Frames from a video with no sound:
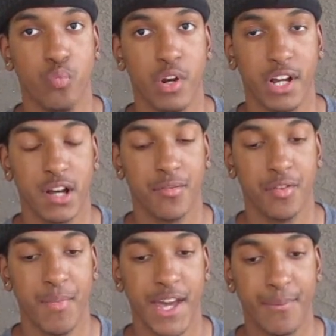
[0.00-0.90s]
When it comes
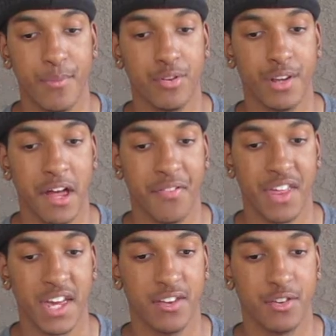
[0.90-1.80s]
to making music, I
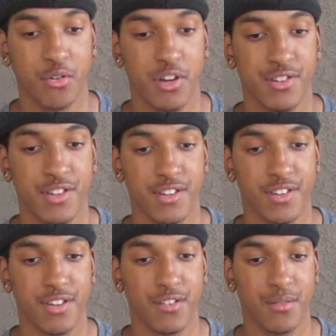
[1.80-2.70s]
think his cringiness
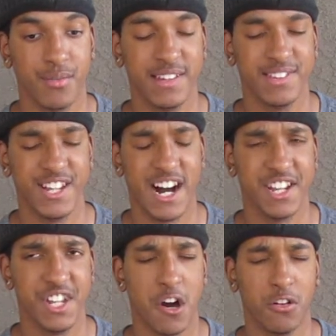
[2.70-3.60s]
has
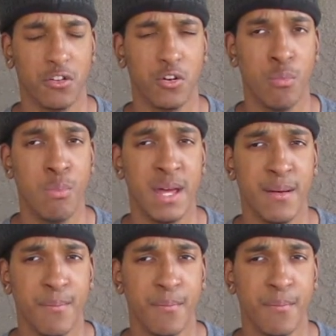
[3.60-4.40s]
died down a little bit.